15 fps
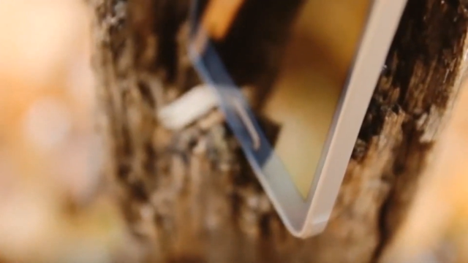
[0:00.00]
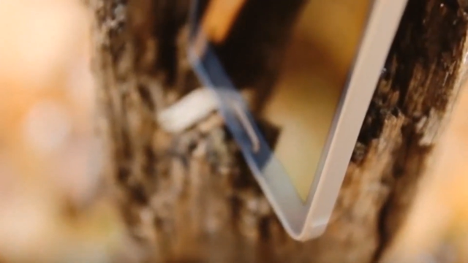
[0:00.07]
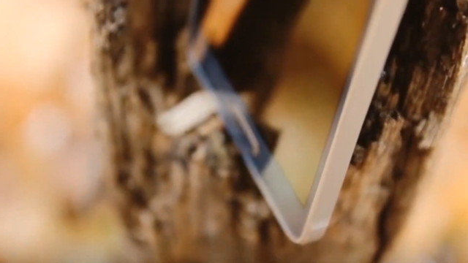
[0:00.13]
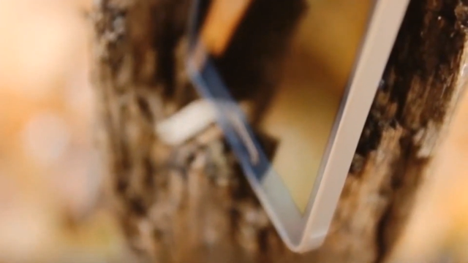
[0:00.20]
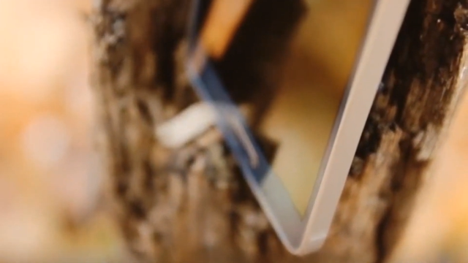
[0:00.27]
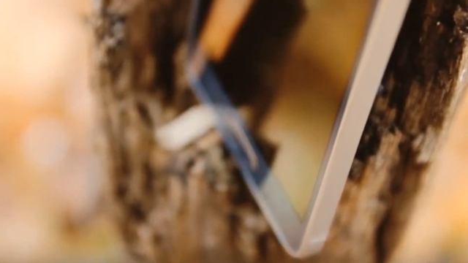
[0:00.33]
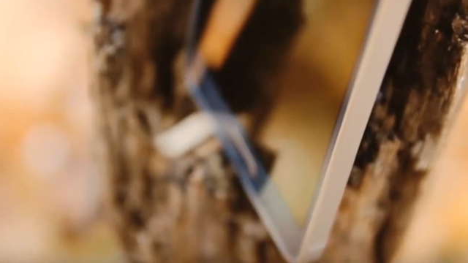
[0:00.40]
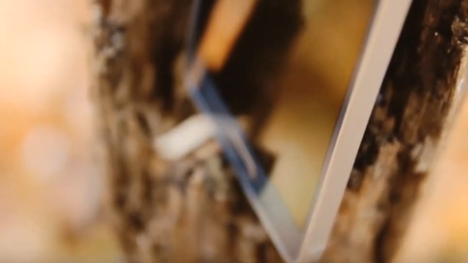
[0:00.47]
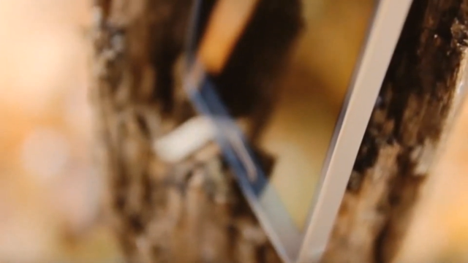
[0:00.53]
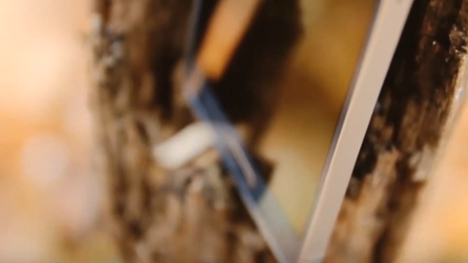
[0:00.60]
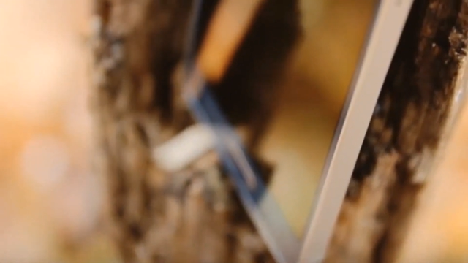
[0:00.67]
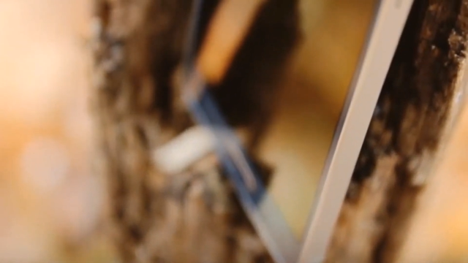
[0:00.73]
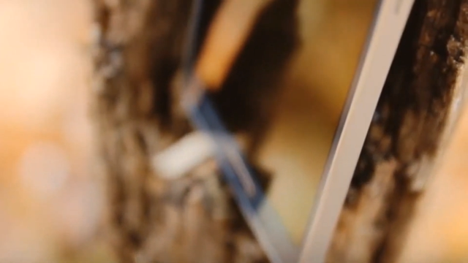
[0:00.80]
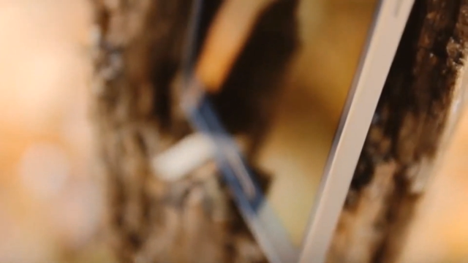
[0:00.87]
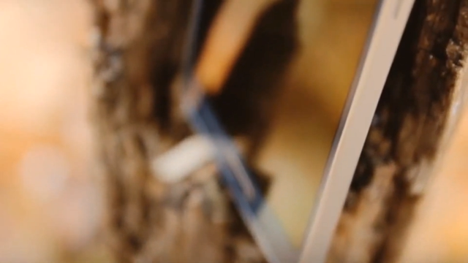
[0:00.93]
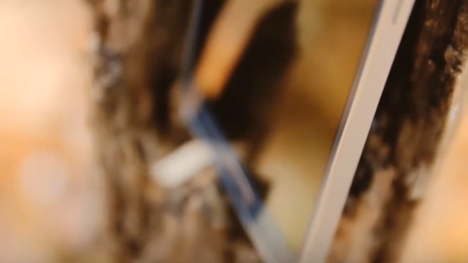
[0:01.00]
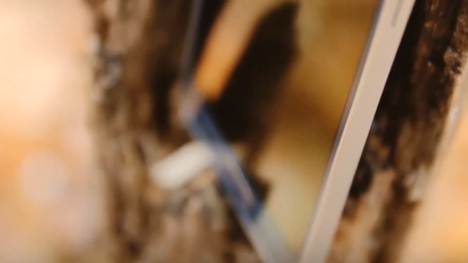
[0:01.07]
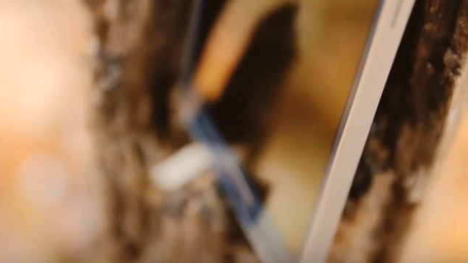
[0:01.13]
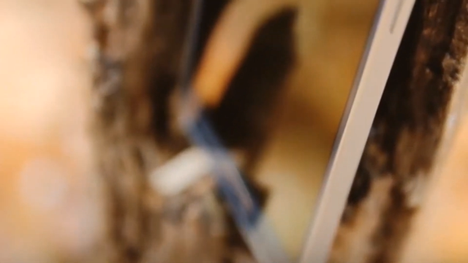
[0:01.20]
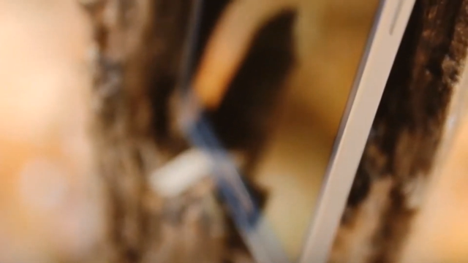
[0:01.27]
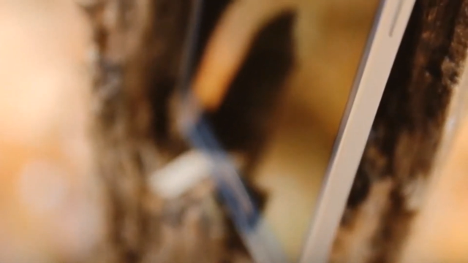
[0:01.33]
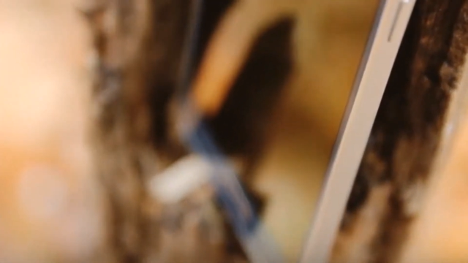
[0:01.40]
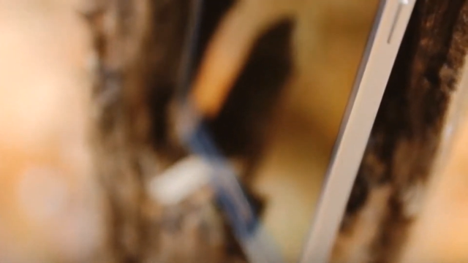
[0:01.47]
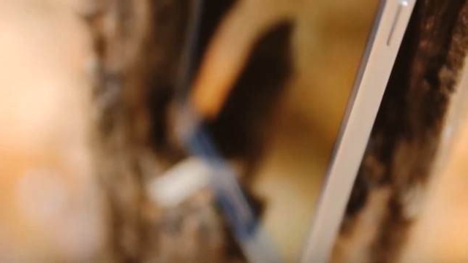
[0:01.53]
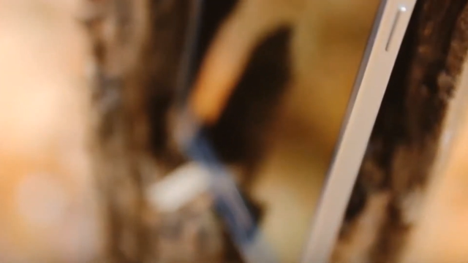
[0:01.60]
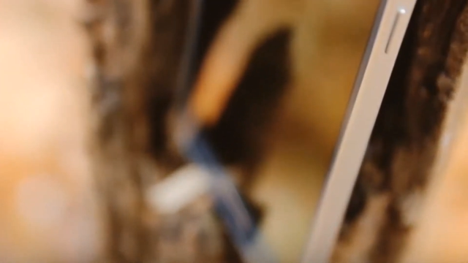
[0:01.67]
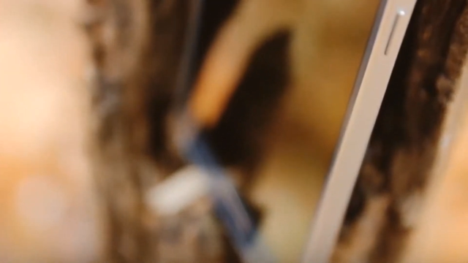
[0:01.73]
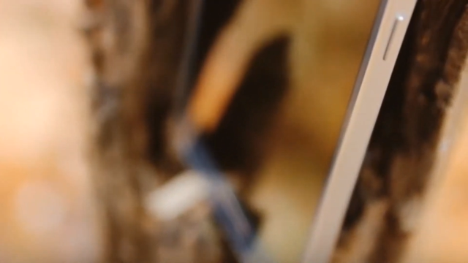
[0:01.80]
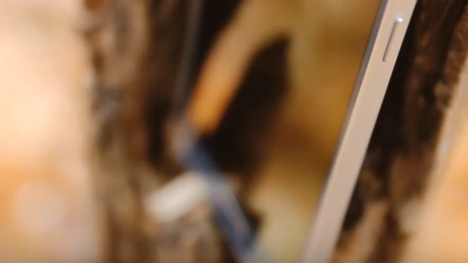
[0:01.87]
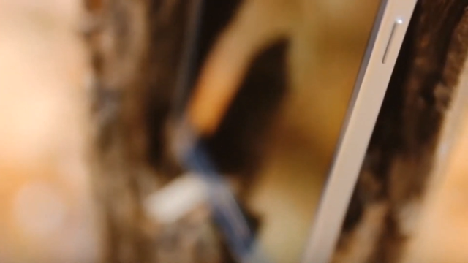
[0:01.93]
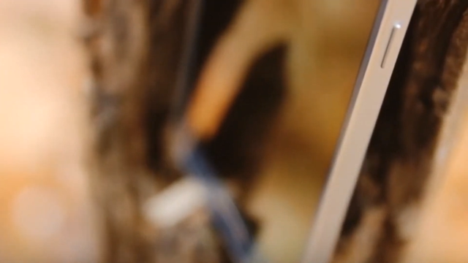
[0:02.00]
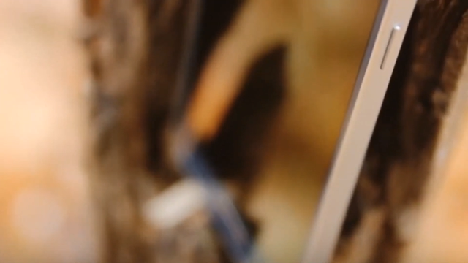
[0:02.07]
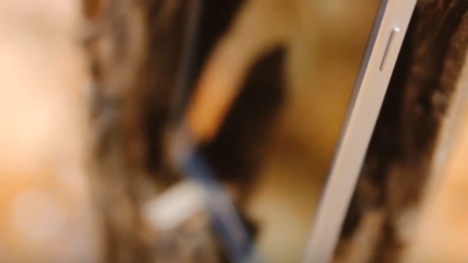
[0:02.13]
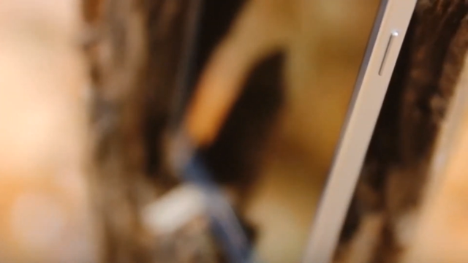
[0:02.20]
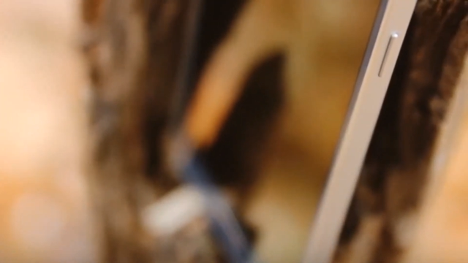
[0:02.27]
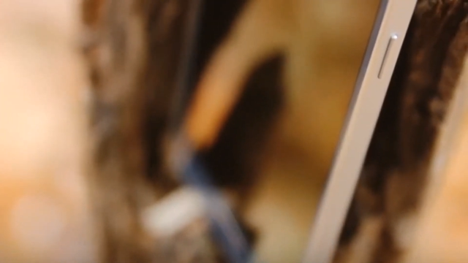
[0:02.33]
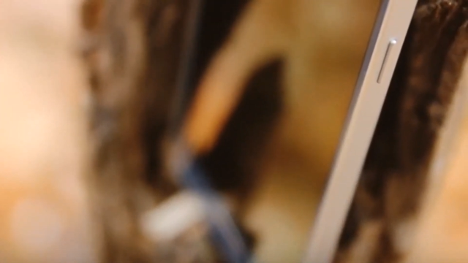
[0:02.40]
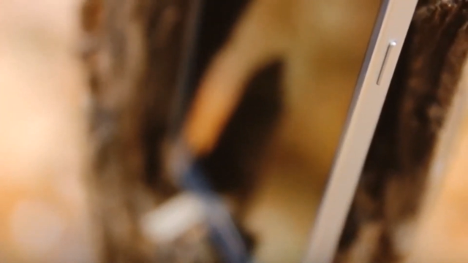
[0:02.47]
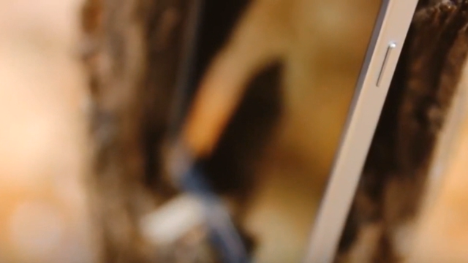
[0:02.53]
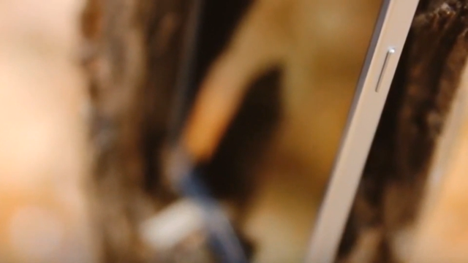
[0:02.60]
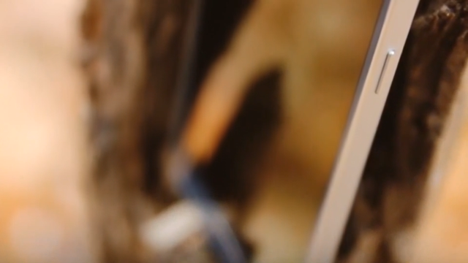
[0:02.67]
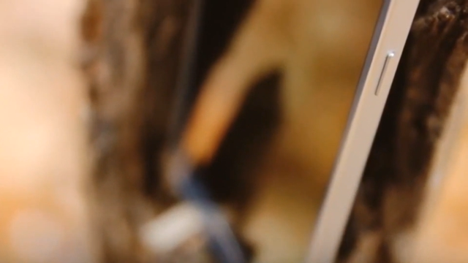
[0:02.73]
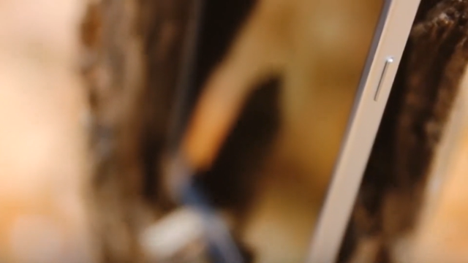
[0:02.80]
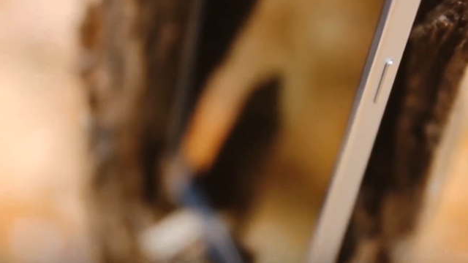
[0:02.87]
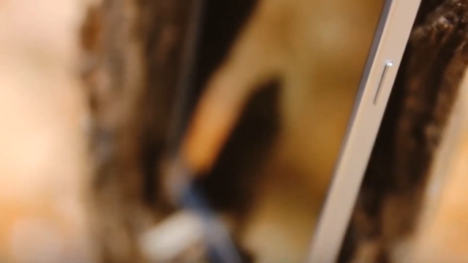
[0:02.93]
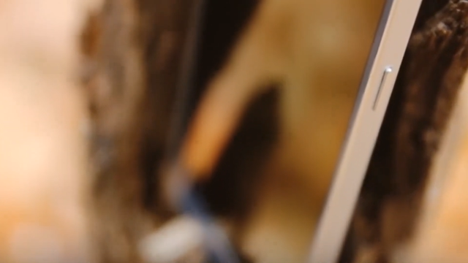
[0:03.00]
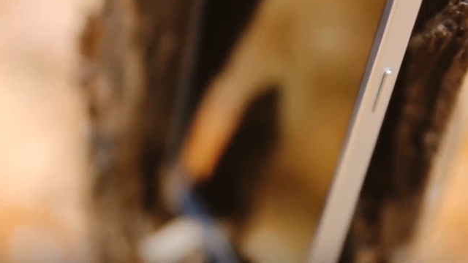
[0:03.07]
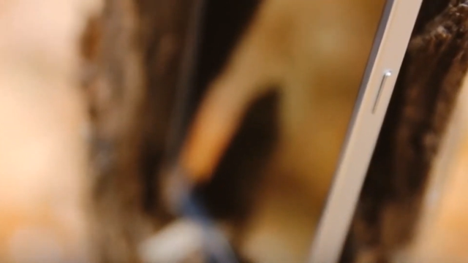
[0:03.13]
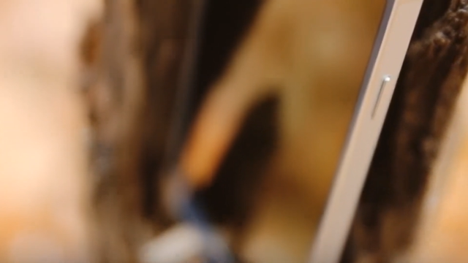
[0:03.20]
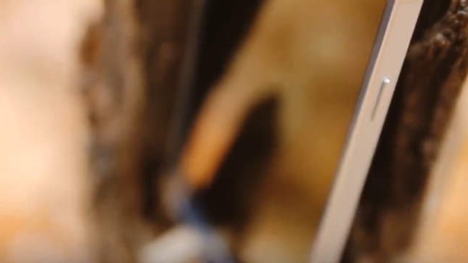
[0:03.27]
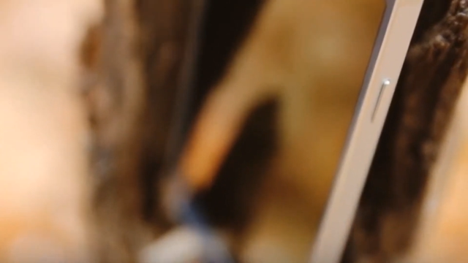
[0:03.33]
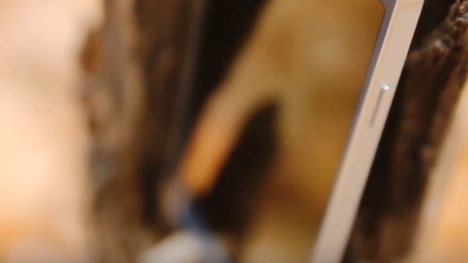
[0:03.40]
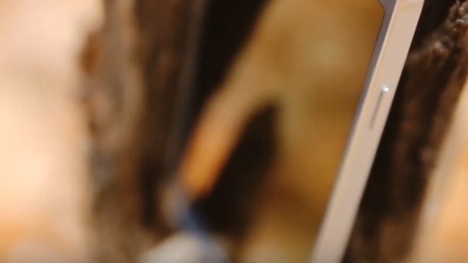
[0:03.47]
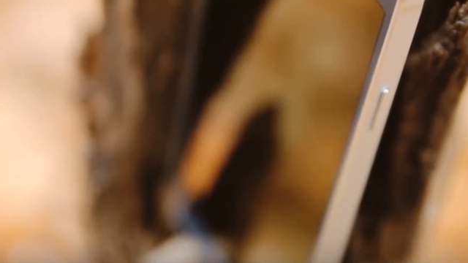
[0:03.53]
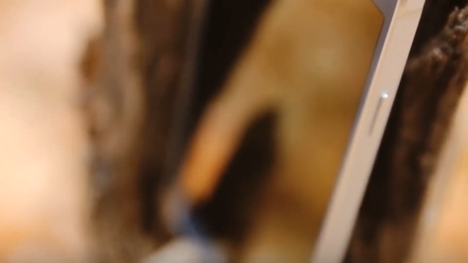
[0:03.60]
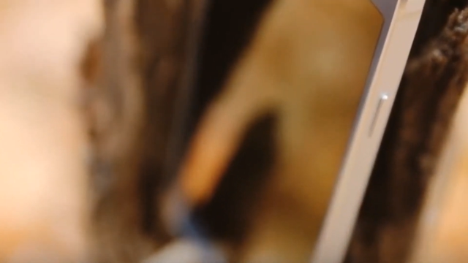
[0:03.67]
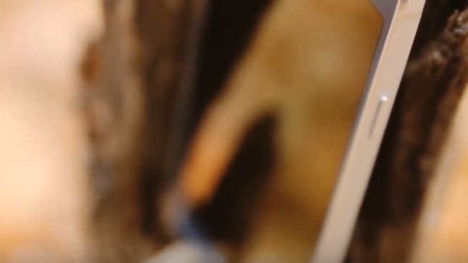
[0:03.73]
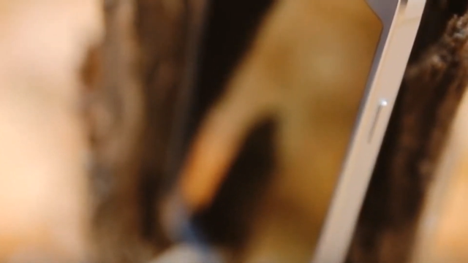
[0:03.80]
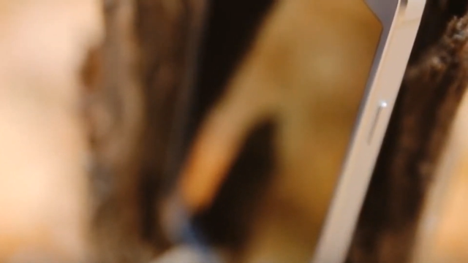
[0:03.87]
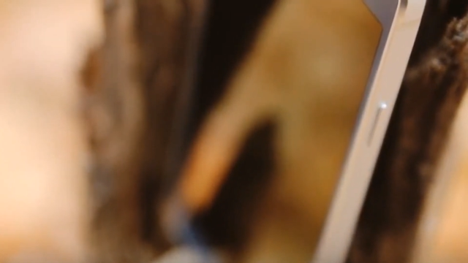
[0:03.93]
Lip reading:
No face is visible, so there are no lips to read.